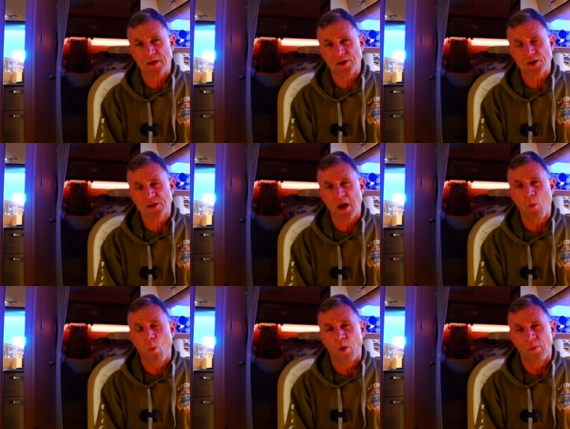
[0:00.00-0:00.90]
you just
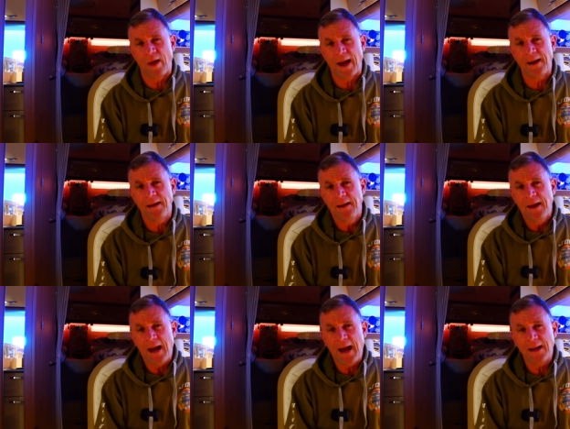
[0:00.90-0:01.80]
don't want that
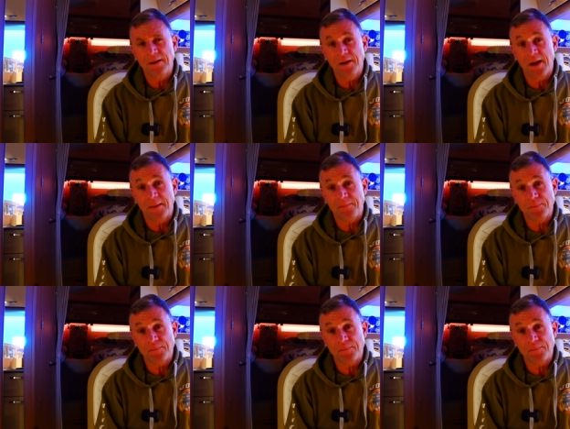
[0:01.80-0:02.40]
and uh,